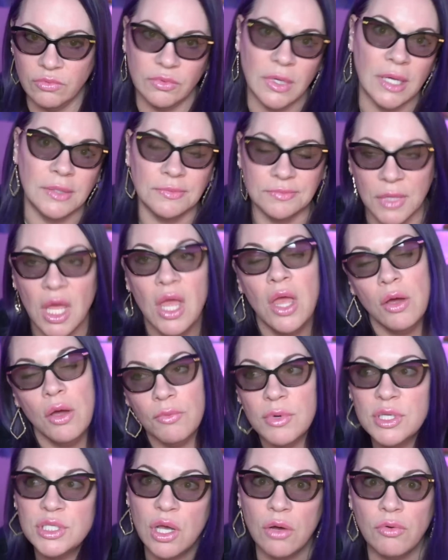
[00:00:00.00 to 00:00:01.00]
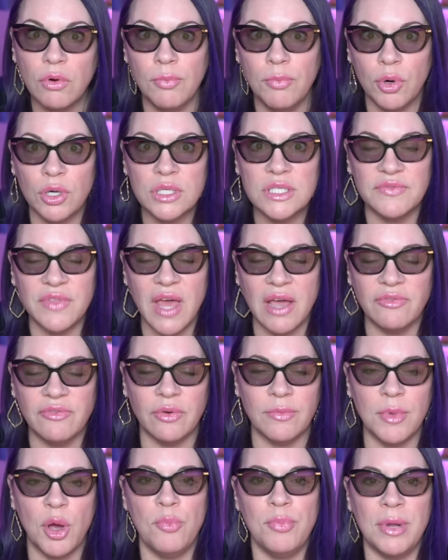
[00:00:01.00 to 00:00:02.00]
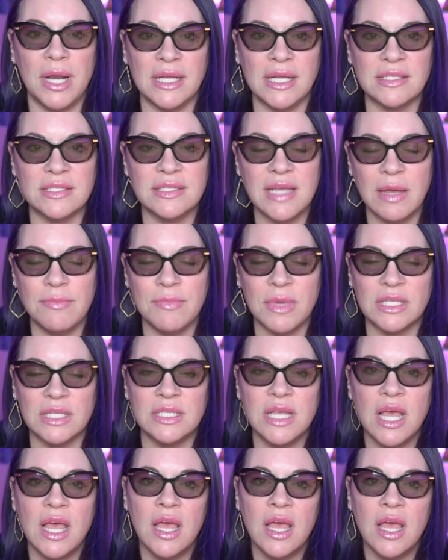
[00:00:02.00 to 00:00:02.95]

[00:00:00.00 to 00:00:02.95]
well, we saw reports of that from opening statements,